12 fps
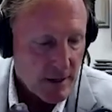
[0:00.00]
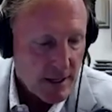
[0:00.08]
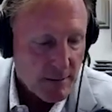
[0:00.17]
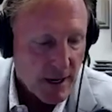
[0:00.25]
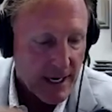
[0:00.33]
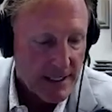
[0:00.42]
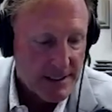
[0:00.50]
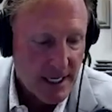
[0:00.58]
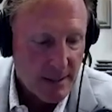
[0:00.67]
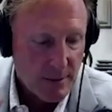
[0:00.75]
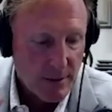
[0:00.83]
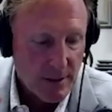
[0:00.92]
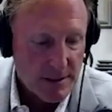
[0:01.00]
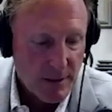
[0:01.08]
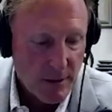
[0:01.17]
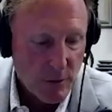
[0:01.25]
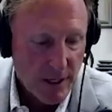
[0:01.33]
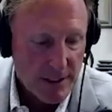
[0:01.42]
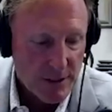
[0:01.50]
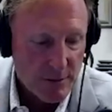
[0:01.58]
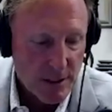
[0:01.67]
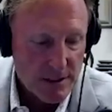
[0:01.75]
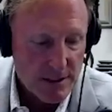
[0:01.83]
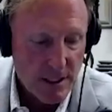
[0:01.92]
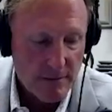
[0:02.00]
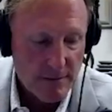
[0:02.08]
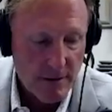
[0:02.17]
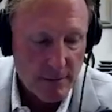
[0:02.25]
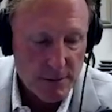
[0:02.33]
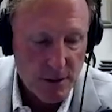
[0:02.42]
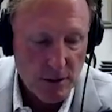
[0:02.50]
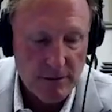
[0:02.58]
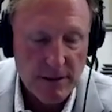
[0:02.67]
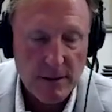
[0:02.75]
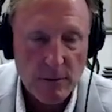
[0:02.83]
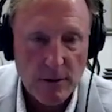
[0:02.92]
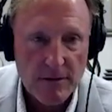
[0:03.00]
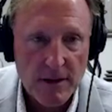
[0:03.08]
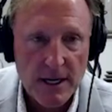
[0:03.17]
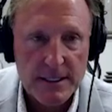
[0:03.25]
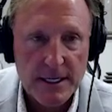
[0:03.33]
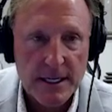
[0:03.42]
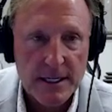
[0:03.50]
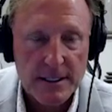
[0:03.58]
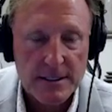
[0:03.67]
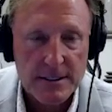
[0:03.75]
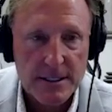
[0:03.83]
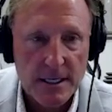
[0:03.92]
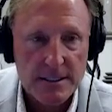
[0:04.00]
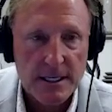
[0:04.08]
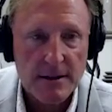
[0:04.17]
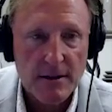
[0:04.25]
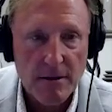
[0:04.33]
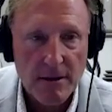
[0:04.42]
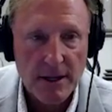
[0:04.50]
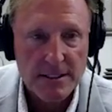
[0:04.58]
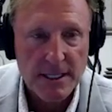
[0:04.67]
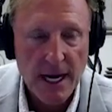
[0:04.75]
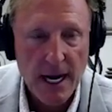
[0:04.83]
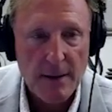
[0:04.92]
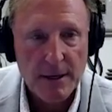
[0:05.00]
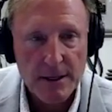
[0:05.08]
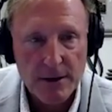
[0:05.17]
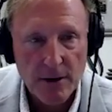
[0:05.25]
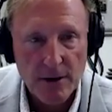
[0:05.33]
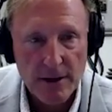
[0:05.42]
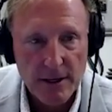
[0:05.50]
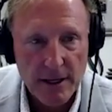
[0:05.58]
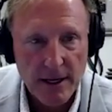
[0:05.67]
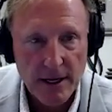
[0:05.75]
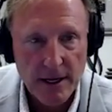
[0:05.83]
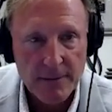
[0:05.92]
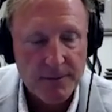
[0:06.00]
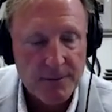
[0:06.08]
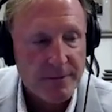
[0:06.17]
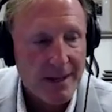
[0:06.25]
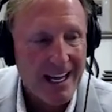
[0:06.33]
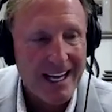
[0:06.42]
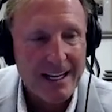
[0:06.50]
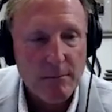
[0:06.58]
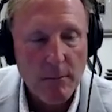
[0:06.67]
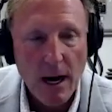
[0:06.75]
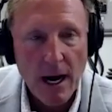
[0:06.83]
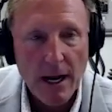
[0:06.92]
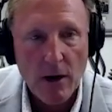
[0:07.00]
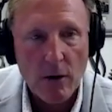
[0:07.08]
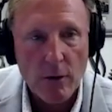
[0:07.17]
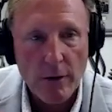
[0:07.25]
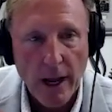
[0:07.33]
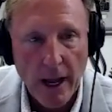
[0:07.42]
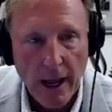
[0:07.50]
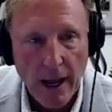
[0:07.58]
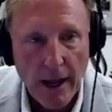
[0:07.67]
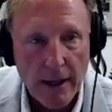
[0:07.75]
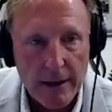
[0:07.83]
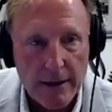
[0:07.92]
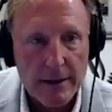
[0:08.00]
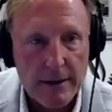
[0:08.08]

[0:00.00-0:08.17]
in my example, I spend way too much stuff observing, reflecting, and discussing the things that happen during the day in my own head.